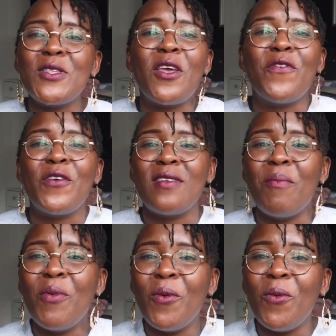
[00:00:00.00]
Say for
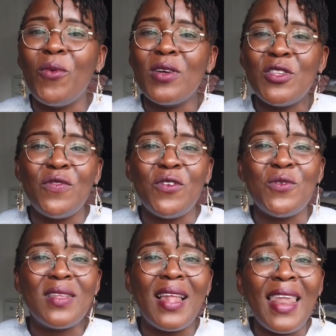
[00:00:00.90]
example, once you've
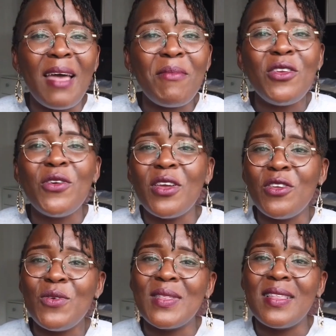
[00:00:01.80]
used lemon, you
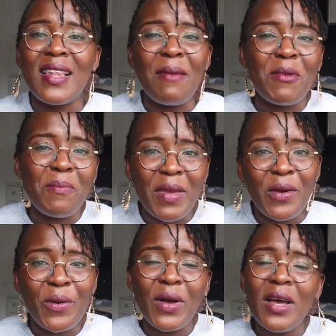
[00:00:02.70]
can use the lemon
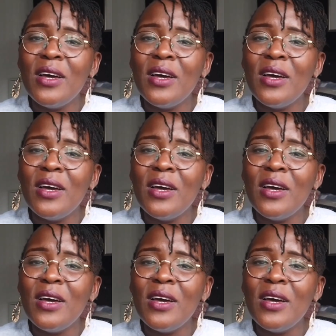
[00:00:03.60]
peel